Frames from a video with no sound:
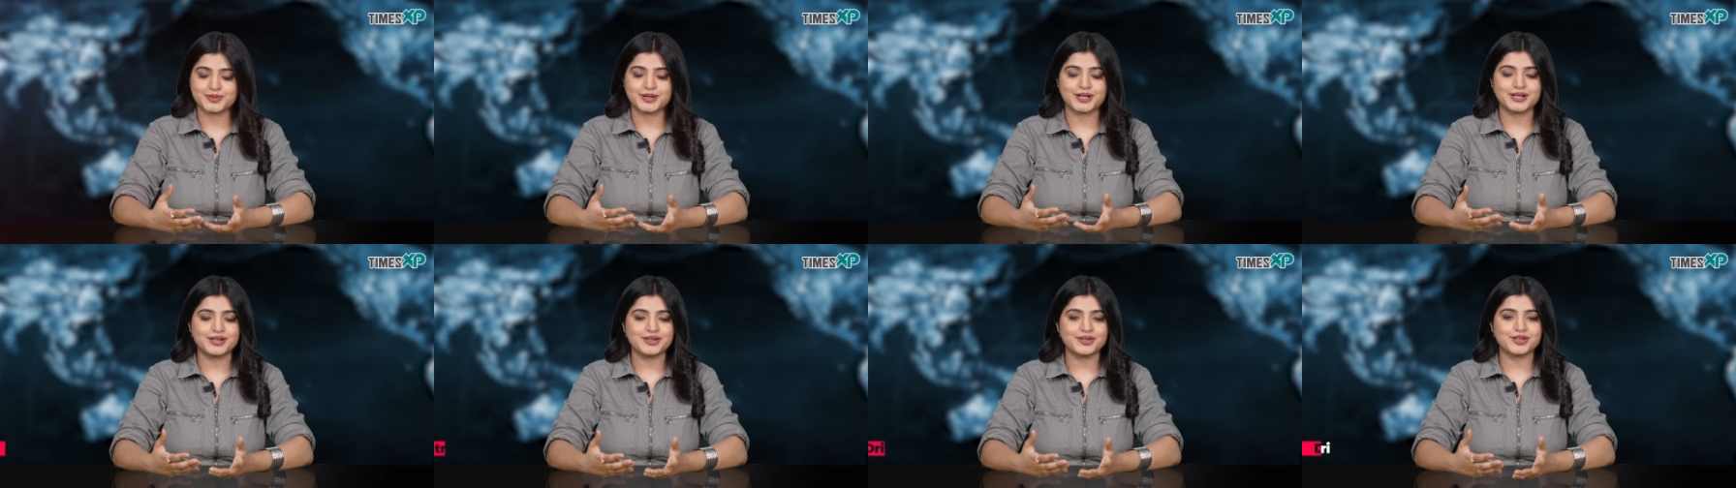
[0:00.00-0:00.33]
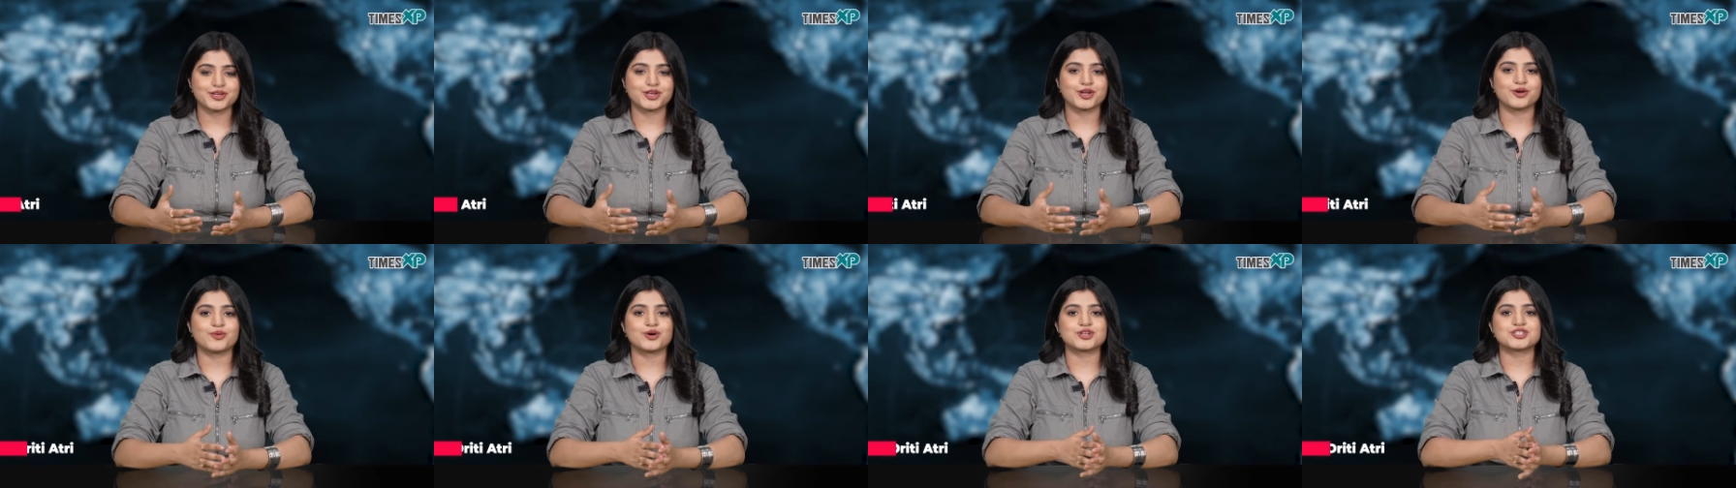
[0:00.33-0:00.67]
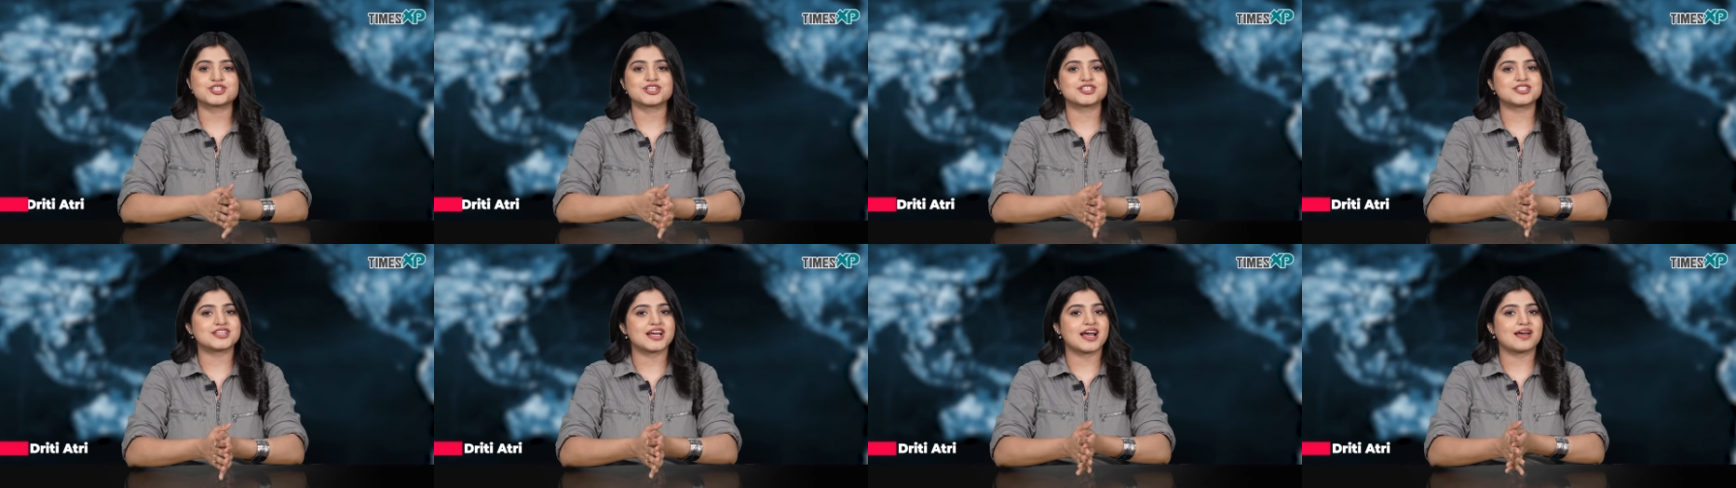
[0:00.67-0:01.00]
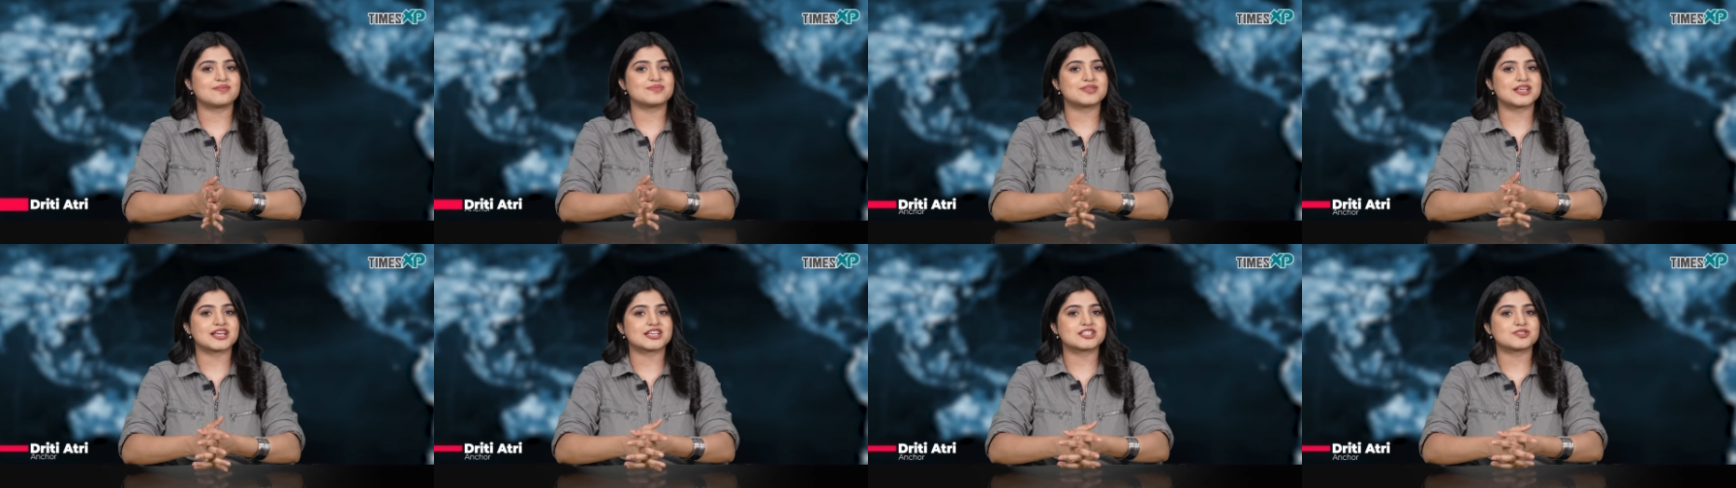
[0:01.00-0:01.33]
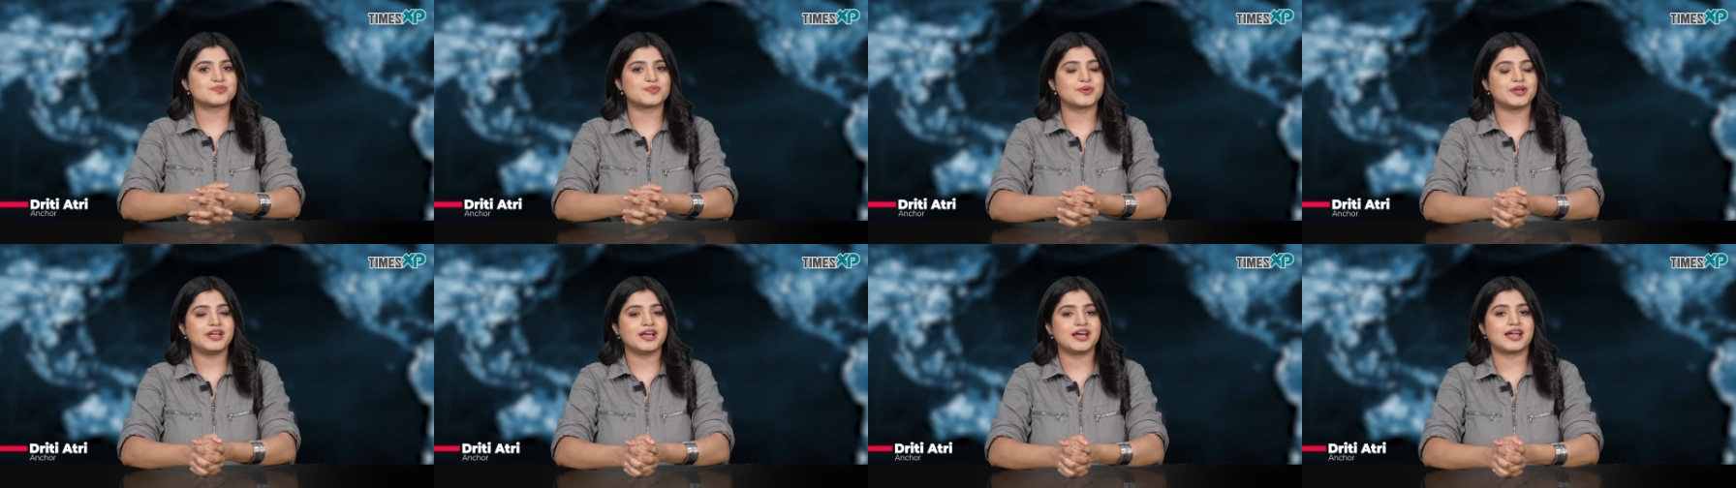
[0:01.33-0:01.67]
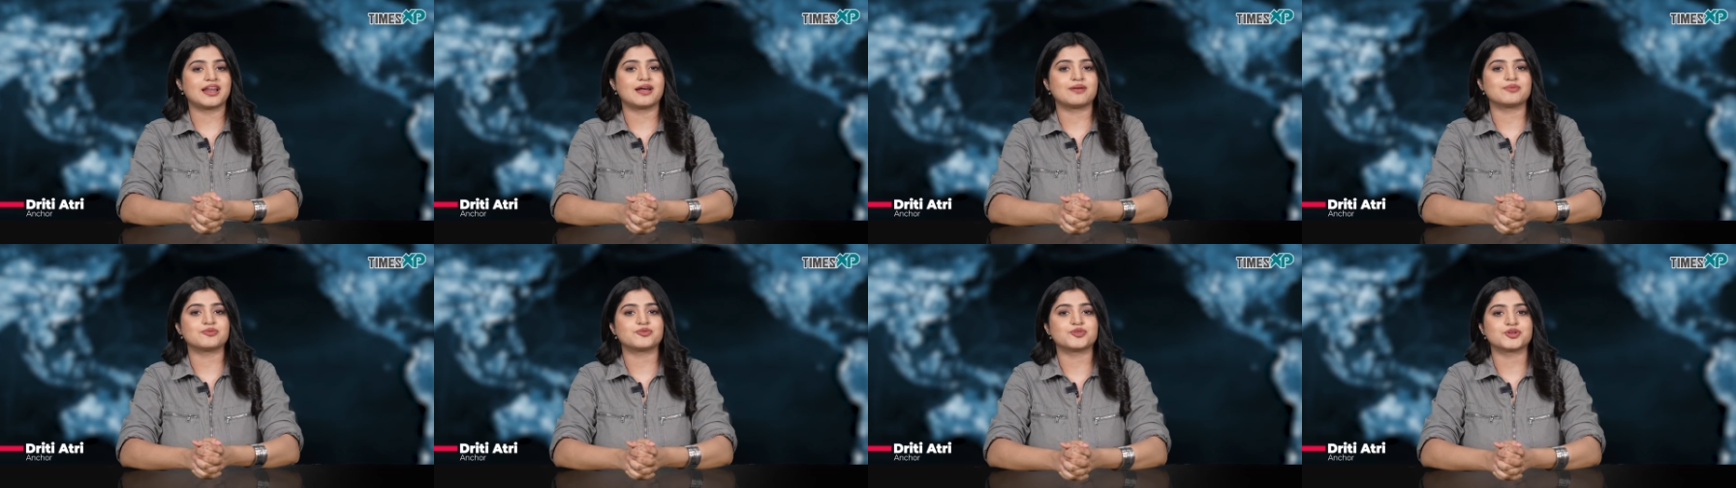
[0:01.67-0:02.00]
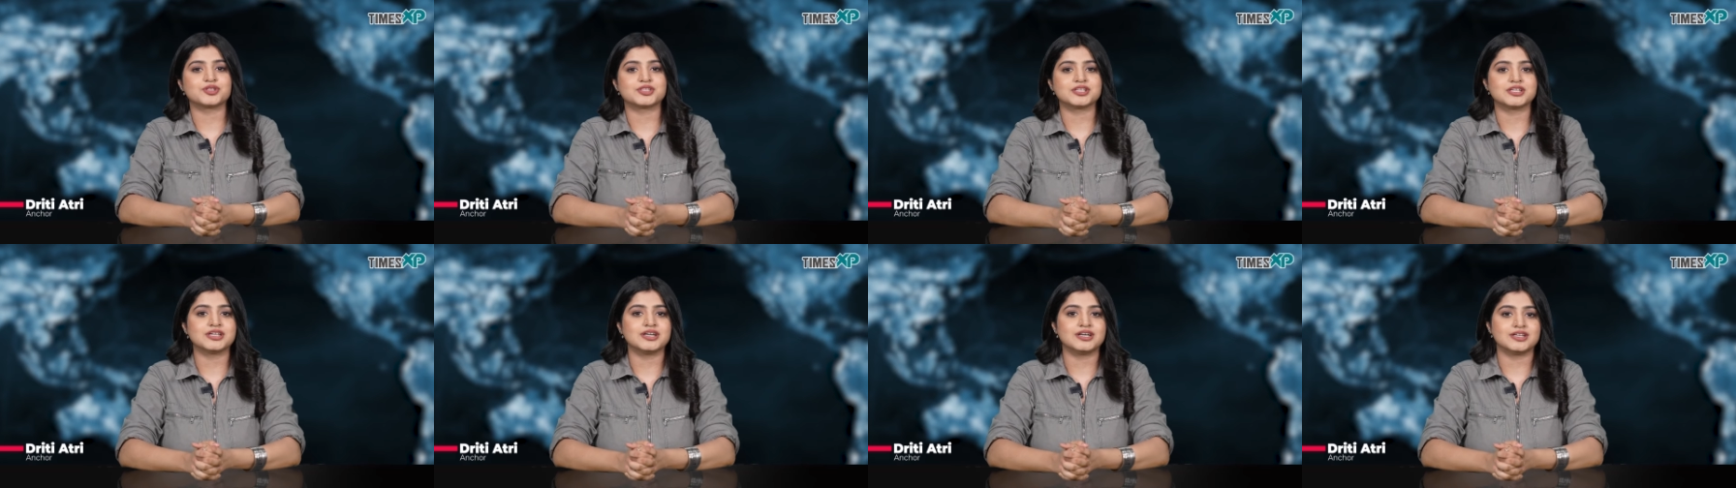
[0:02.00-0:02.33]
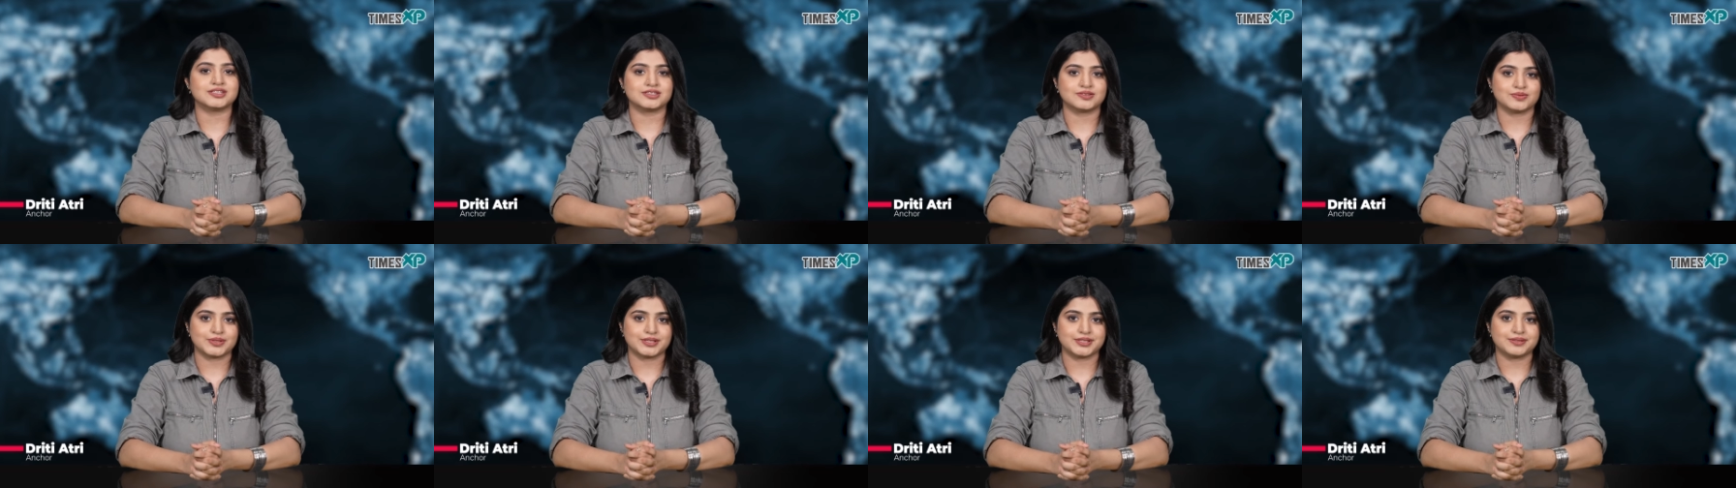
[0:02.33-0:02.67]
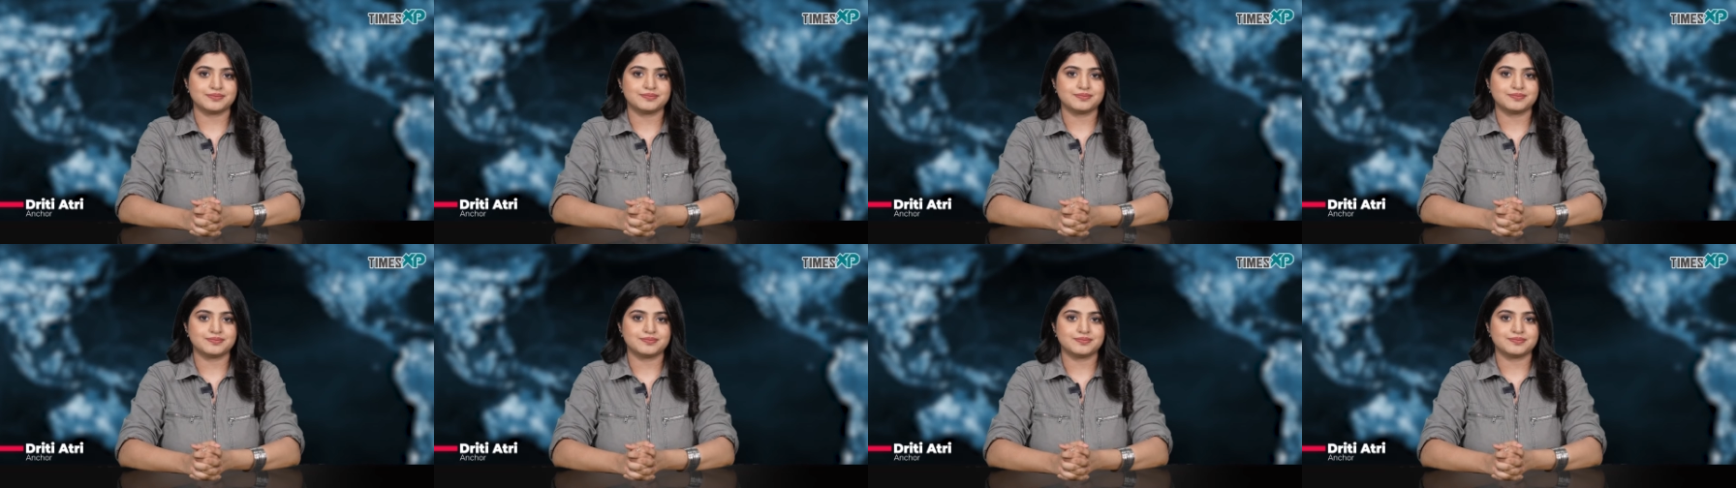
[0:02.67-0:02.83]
Well, you're watching TimesXP and I'm Priti Athri.